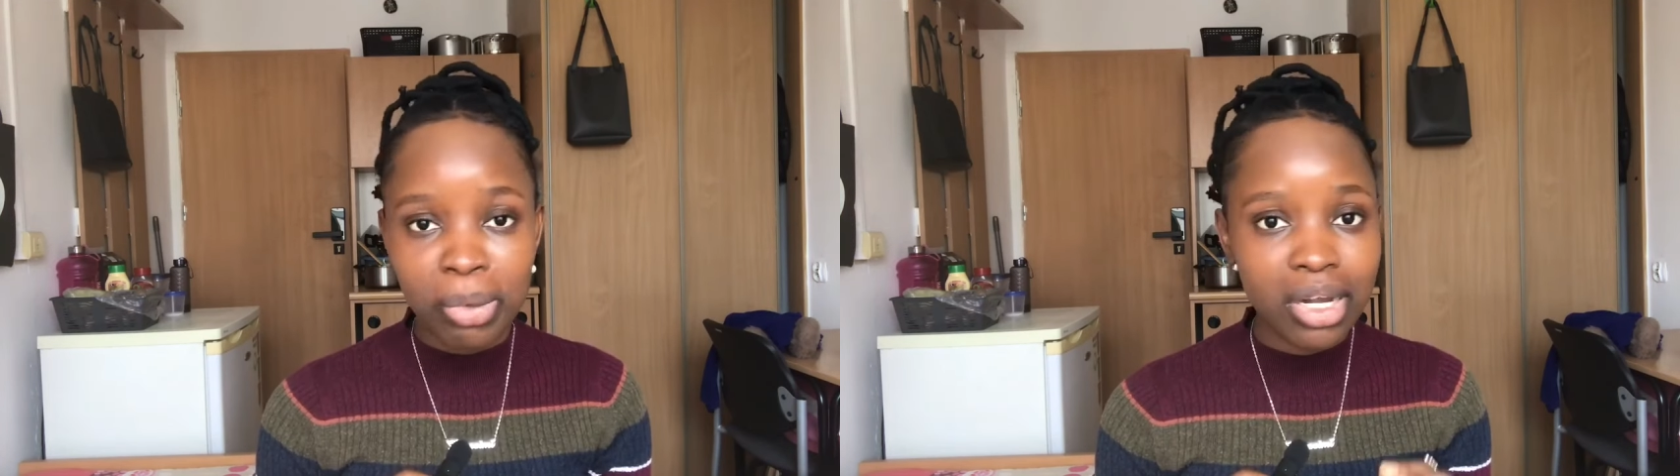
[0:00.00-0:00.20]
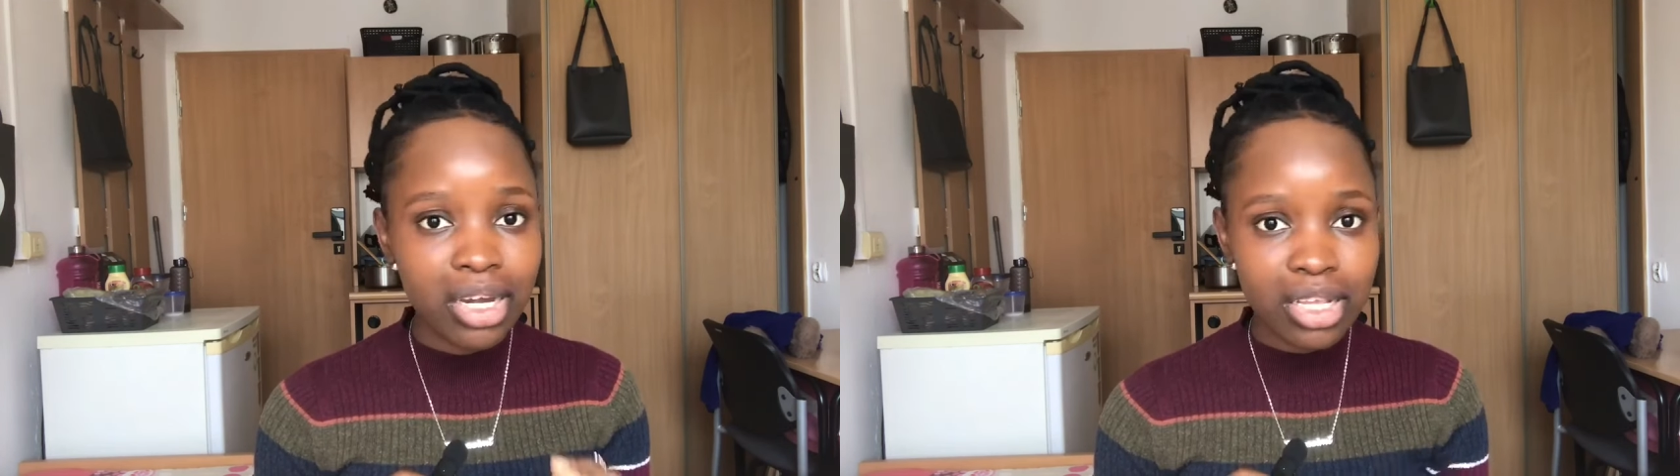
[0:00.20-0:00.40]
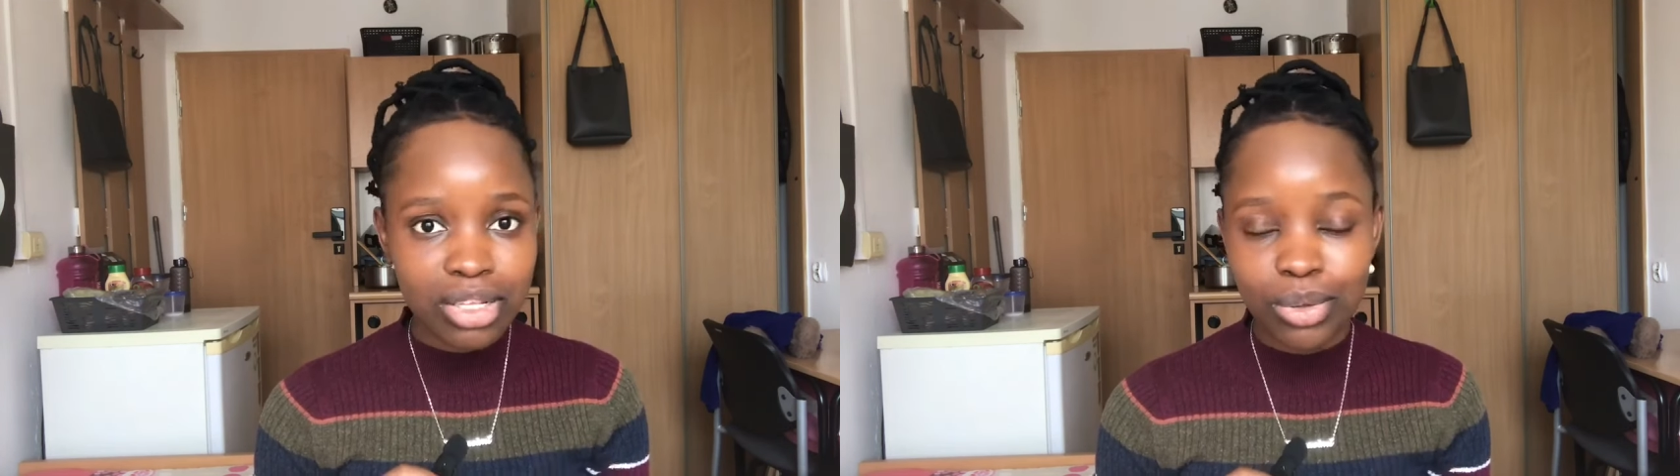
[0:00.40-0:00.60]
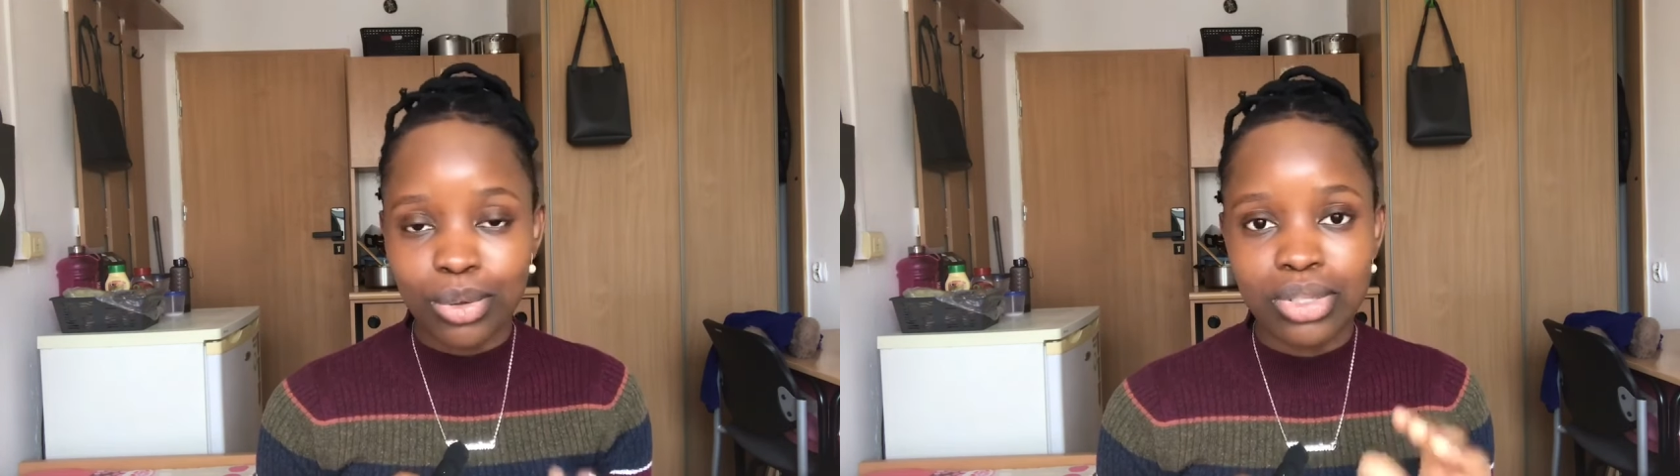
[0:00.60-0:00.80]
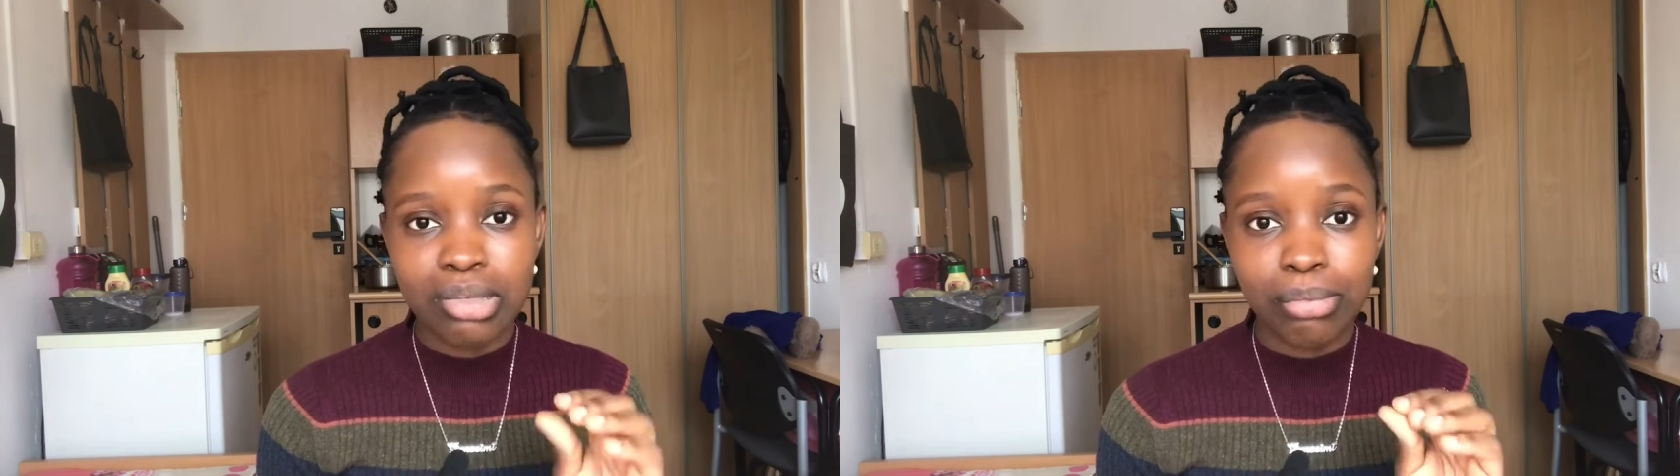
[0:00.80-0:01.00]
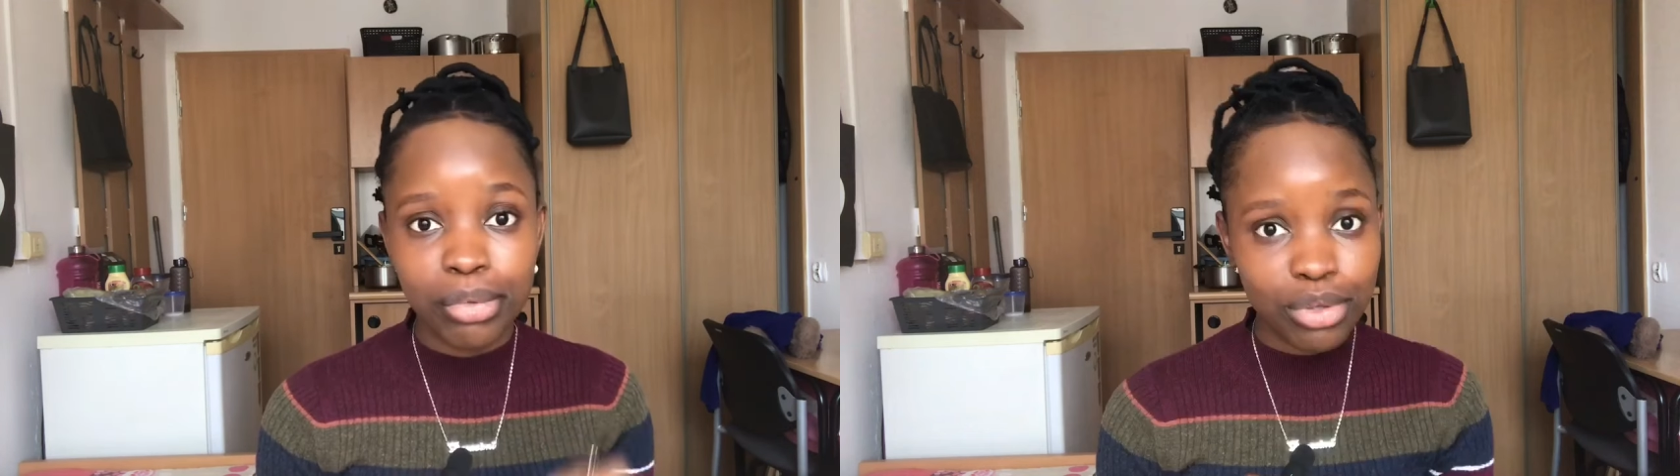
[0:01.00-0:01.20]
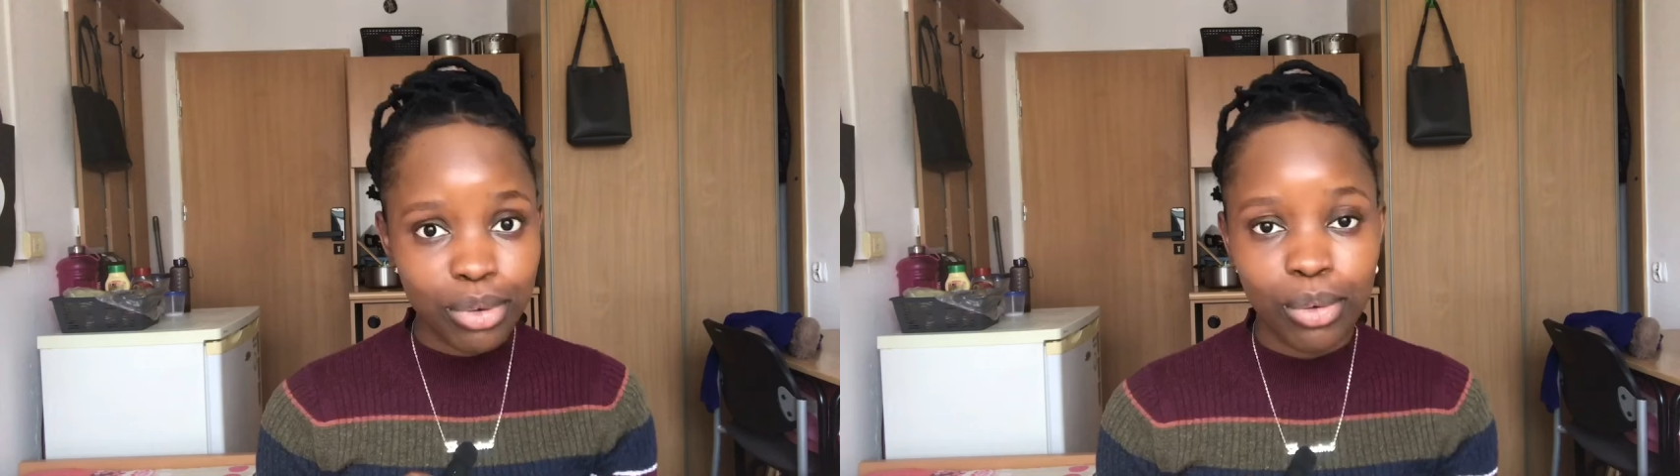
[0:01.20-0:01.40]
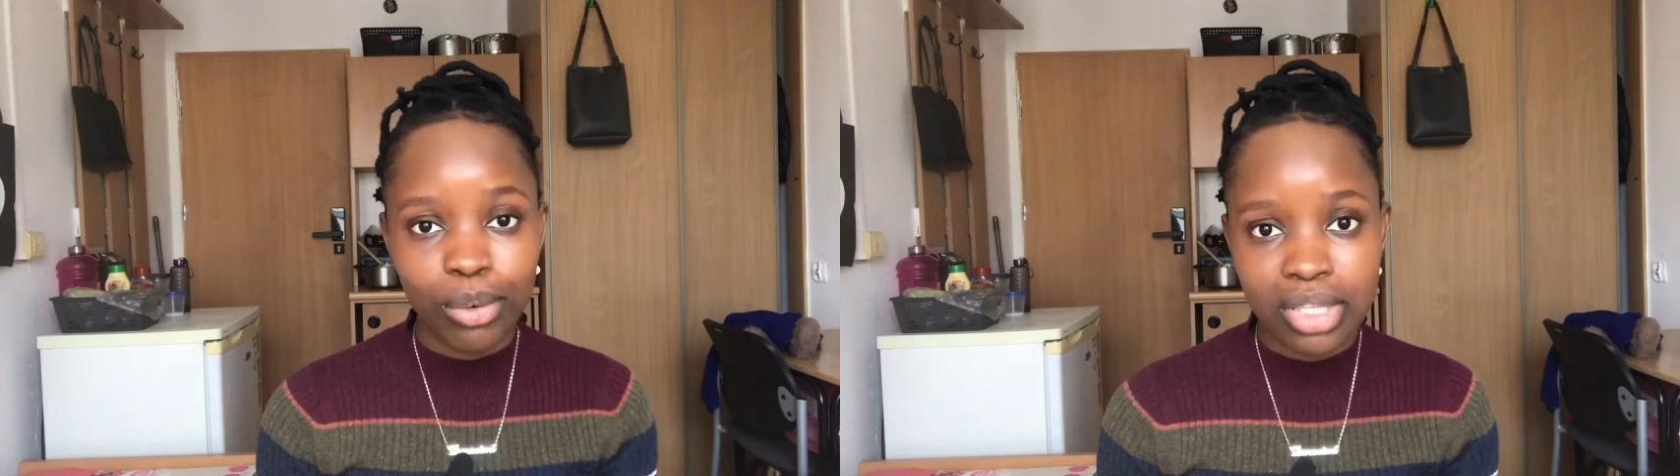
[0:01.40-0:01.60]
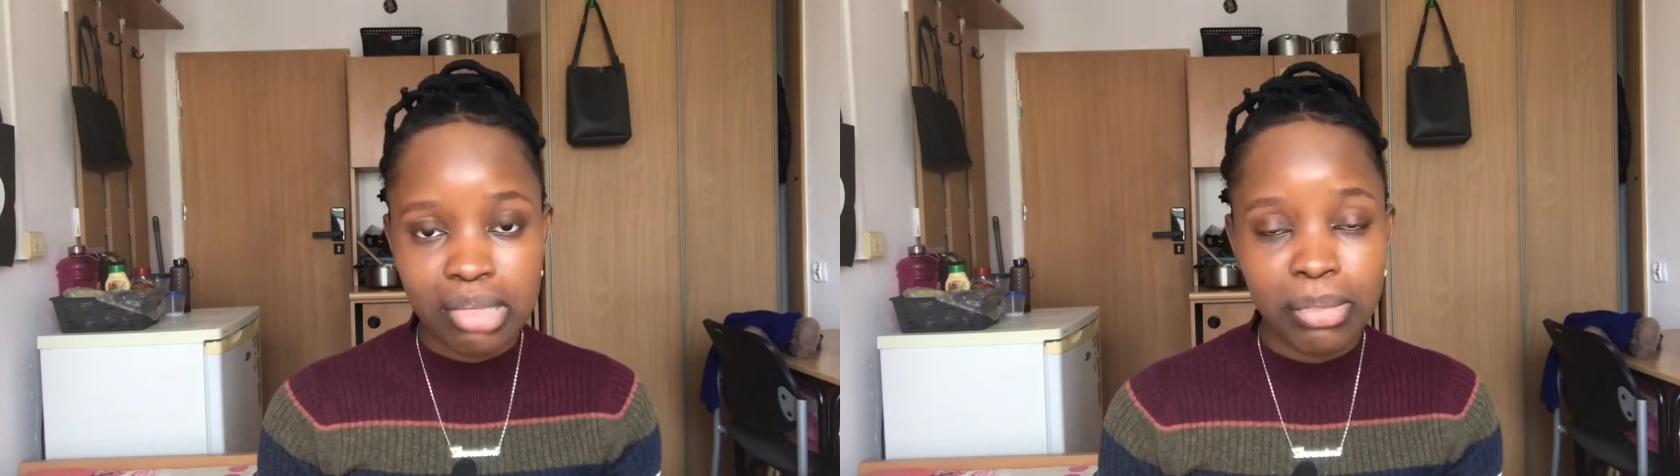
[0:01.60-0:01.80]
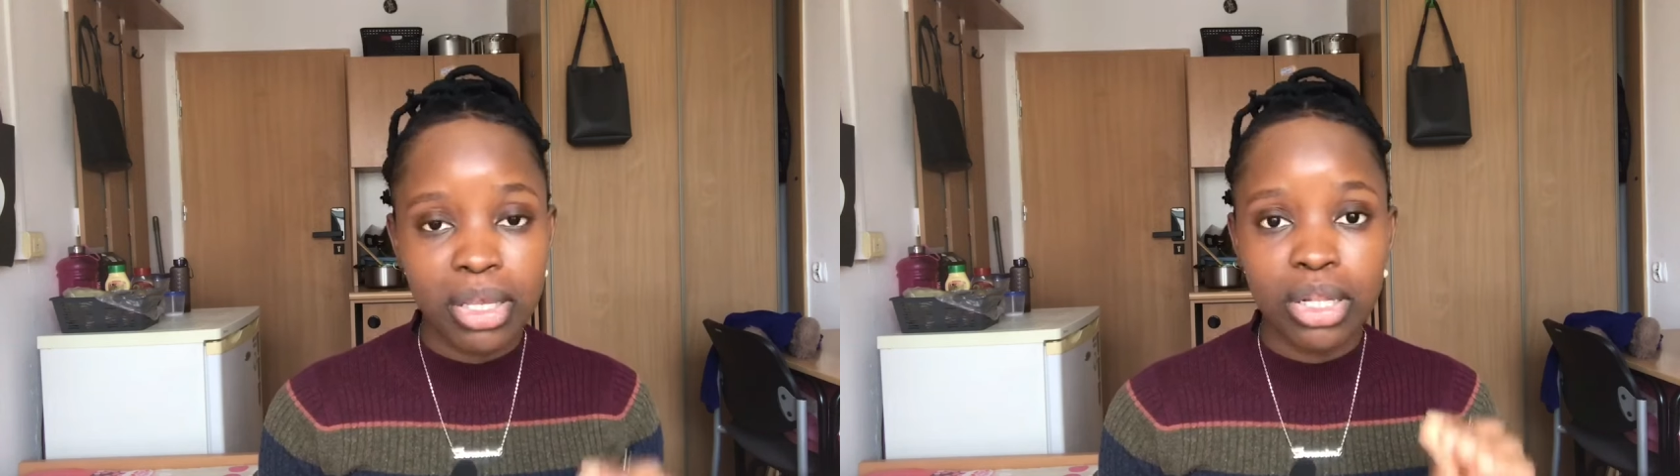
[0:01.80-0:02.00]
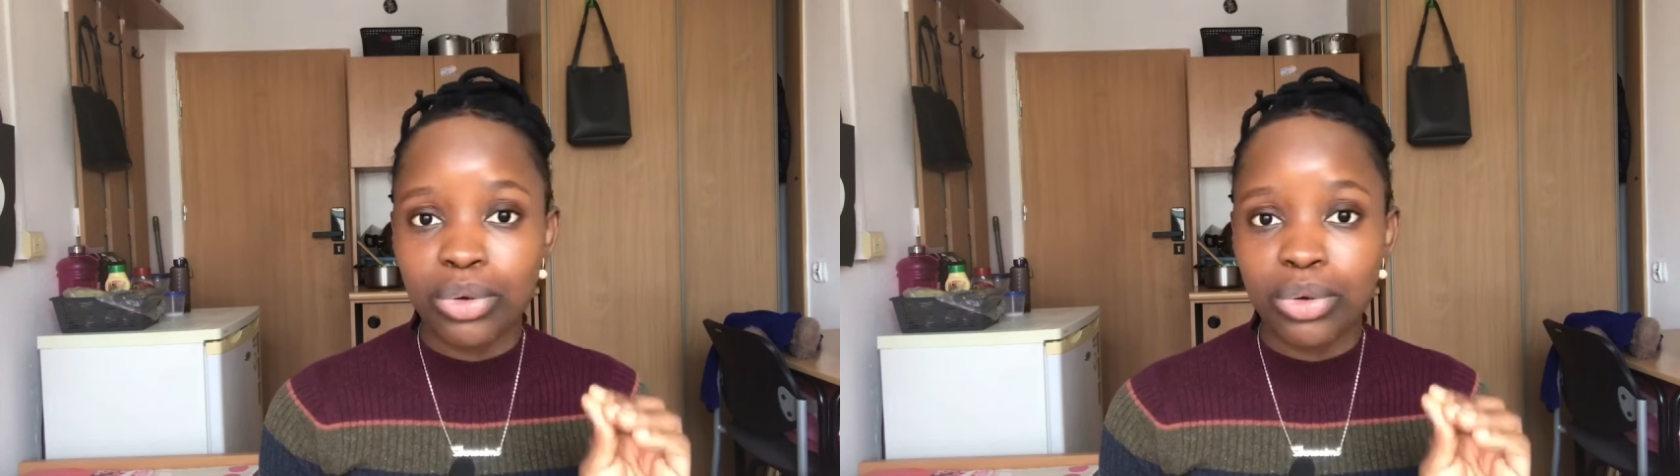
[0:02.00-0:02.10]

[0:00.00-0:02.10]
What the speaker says: Please don't misquote me.